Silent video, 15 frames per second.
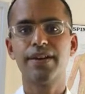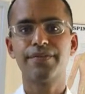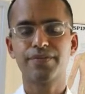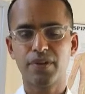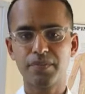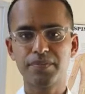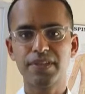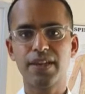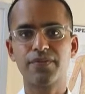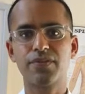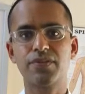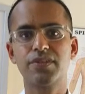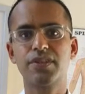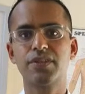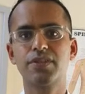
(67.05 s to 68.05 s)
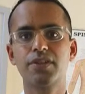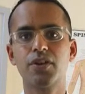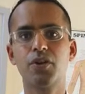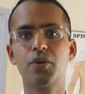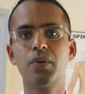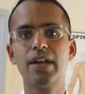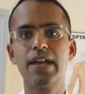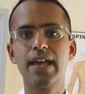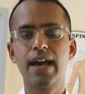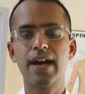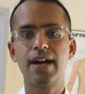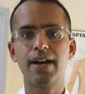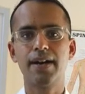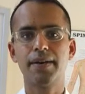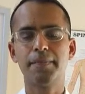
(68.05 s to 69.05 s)
from San Francisco,
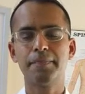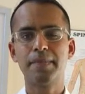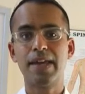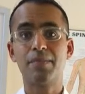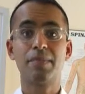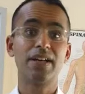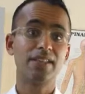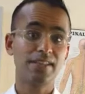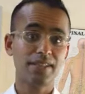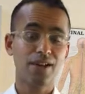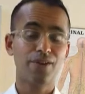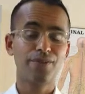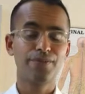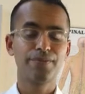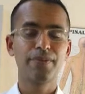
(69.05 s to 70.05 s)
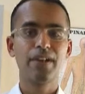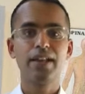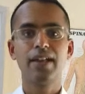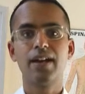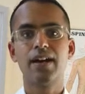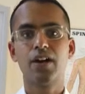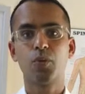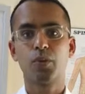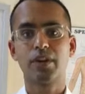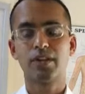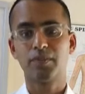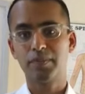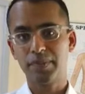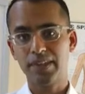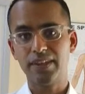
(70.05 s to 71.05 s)
and myself, we're
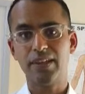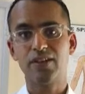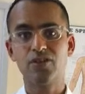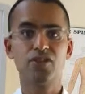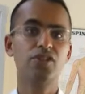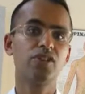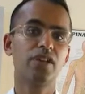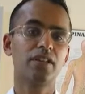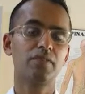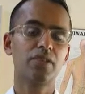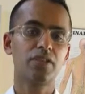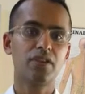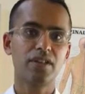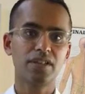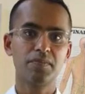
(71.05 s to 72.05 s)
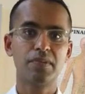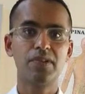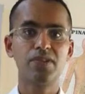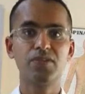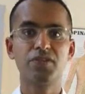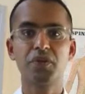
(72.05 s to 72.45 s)
going to be there just talking about our experience.